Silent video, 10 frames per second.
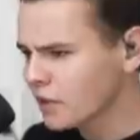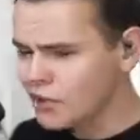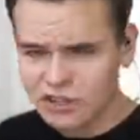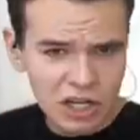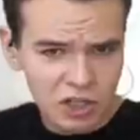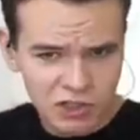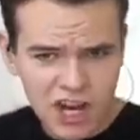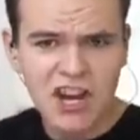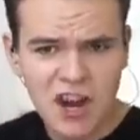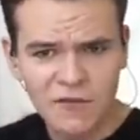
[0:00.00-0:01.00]
looks
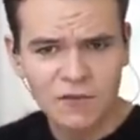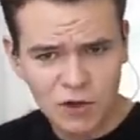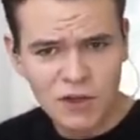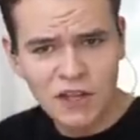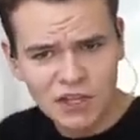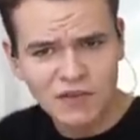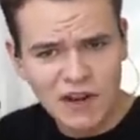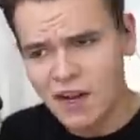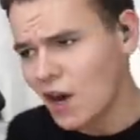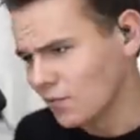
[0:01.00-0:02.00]
interesting enough for this video,